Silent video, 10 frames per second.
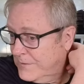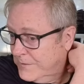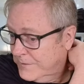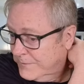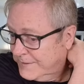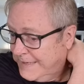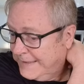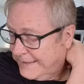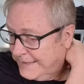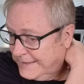your
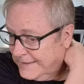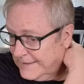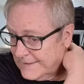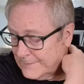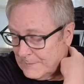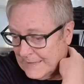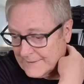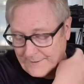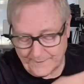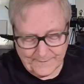neck and this
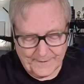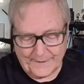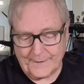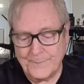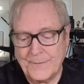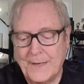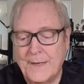backside of your neck.